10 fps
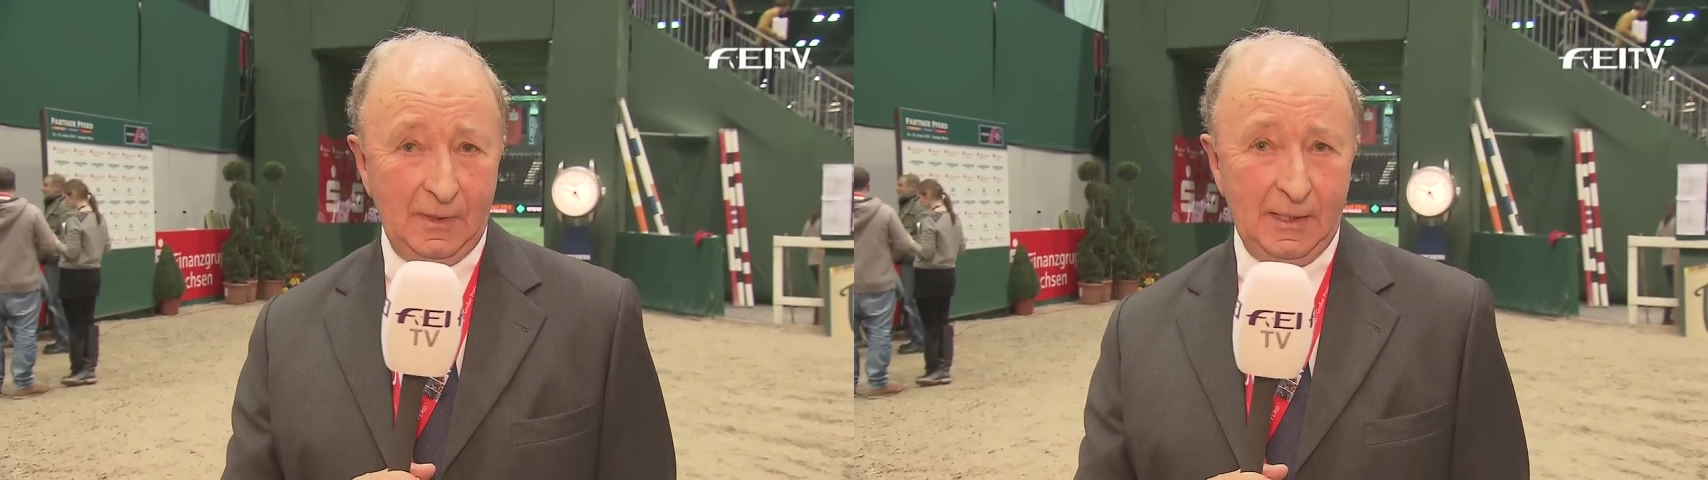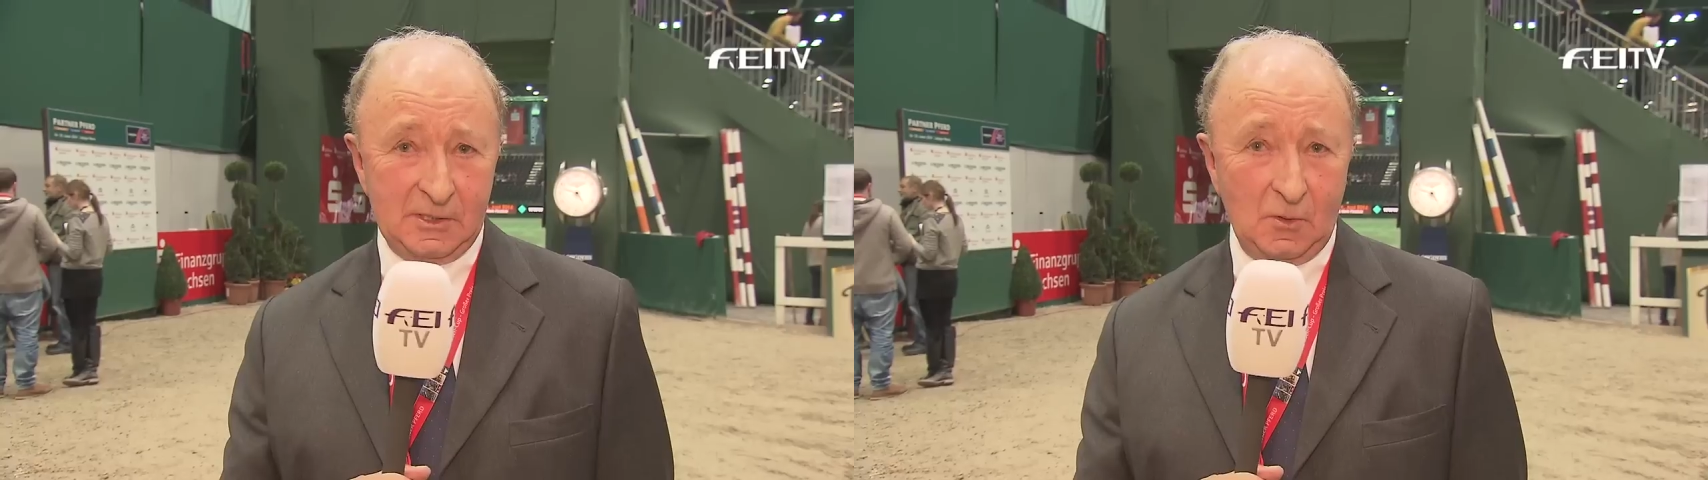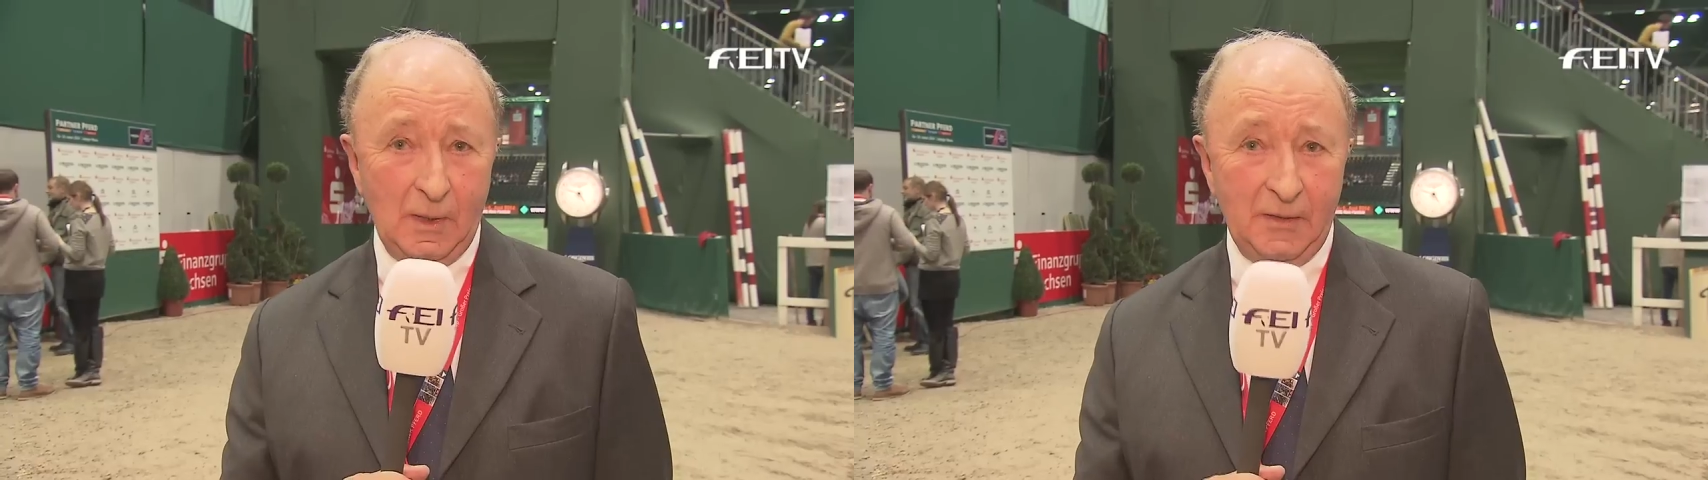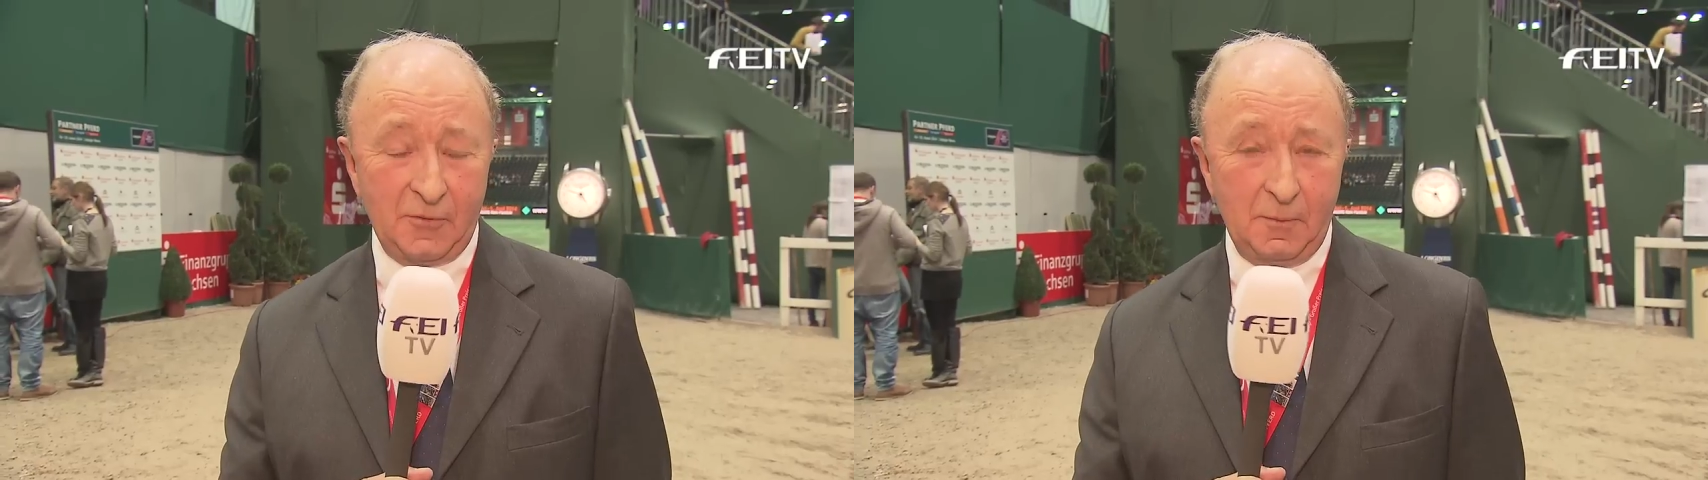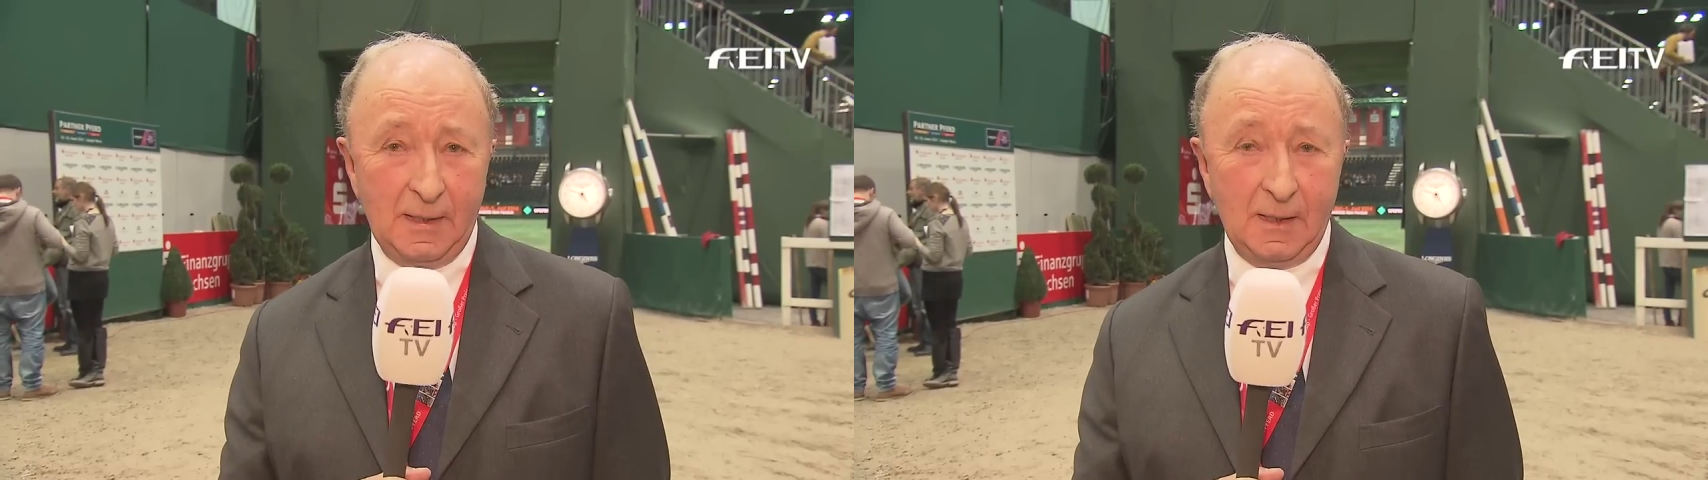days away
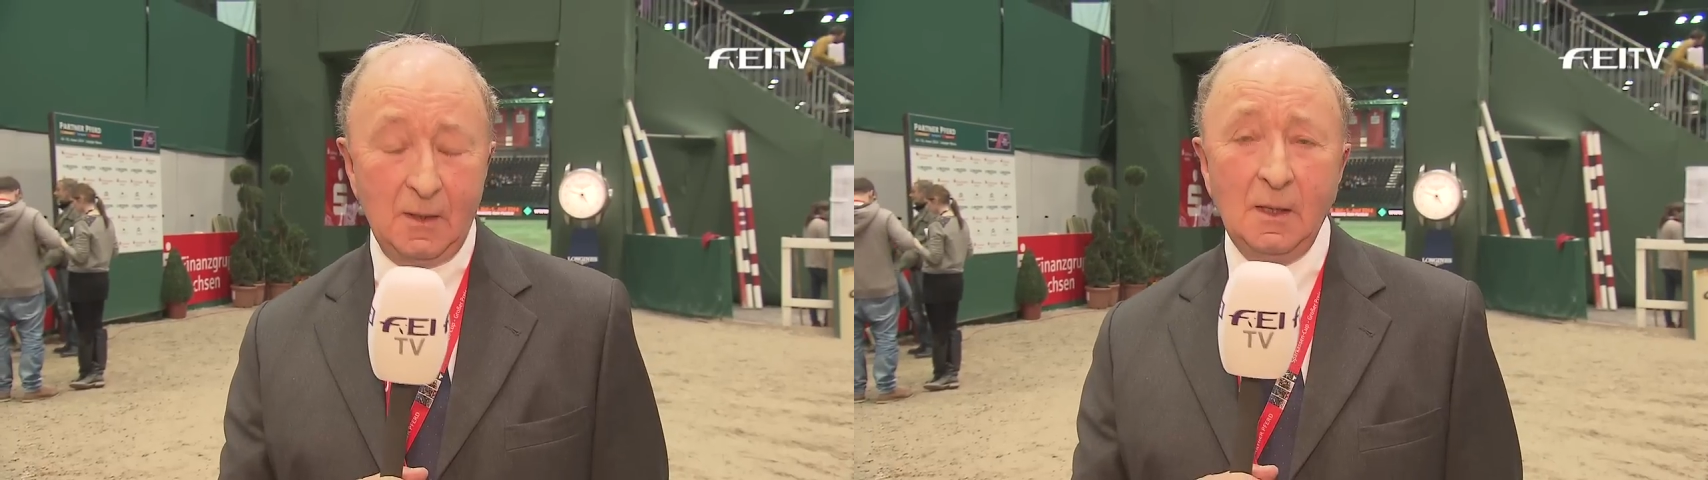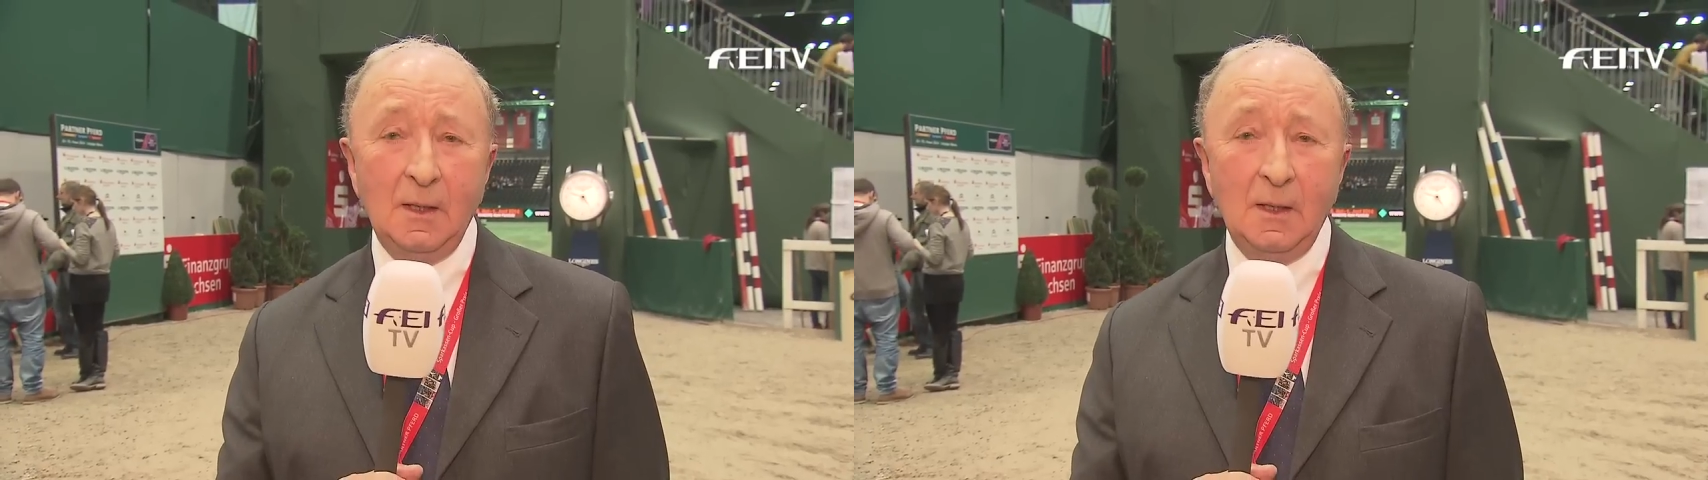from now